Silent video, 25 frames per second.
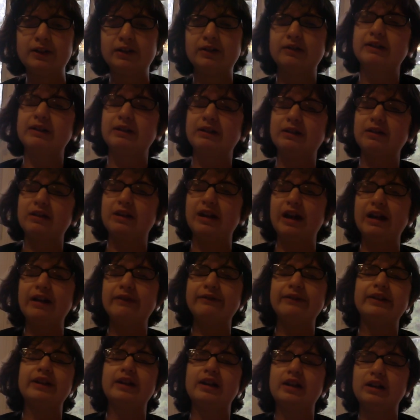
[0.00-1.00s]
so he's kind of
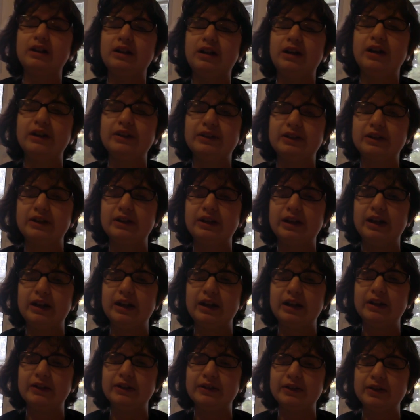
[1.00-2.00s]
in the closet.
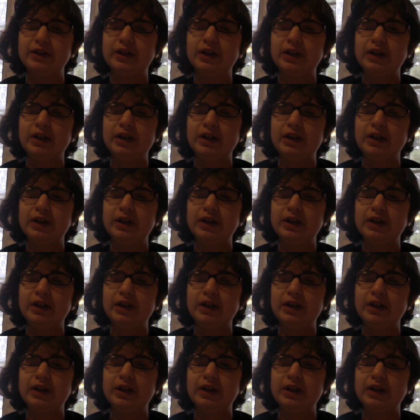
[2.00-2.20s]
And